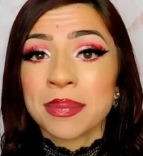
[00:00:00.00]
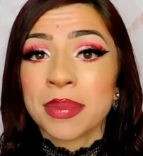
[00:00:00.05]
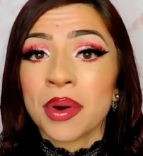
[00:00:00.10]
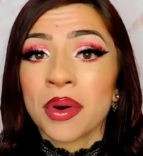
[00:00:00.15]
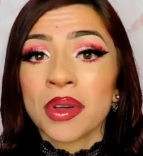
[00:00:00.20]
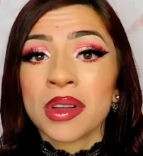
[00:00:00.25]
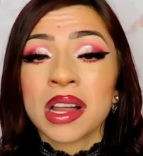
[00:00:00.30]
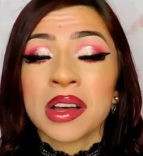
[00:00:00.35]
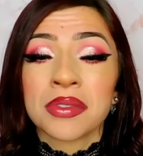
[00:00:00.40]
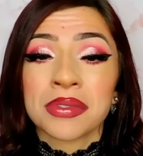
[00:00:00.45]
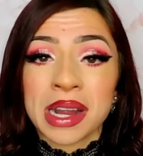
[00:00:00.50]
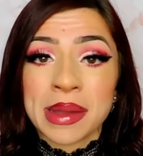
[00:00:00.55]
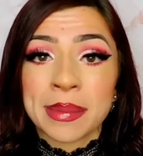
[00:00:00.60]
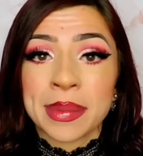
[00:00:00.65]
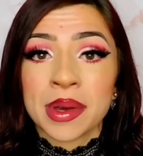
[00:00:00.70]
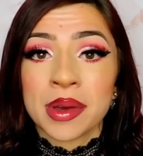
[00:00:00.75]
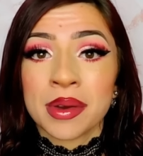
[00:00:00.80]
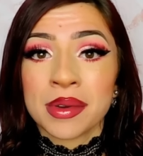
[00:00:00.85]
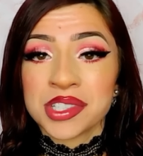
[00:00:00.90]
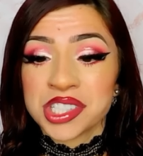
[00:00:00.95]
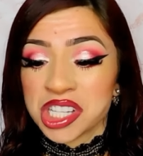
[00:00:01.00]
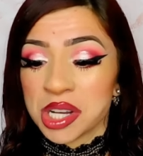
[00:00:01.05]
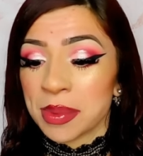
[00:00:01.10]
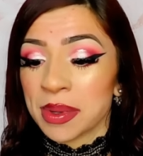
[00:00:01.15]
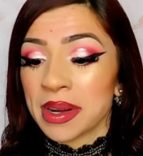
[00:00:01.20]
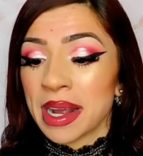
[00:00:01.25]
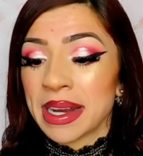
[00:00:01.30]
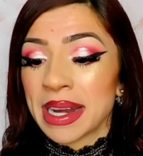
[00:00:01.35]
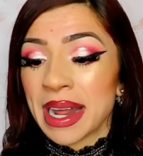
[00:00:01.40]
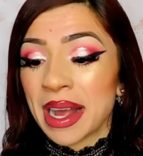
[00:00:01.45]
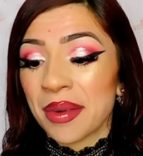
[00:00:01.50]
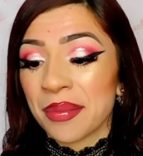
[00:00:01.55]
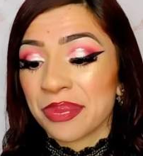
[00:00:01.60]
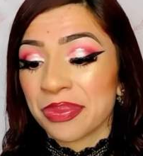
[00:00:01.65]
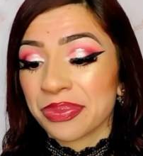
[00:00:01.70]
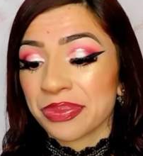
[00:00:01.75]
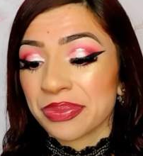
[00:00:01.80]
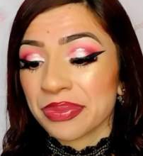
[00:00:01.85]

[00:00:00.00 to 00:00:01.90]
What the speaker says: bowl of rainbow sherbet right now.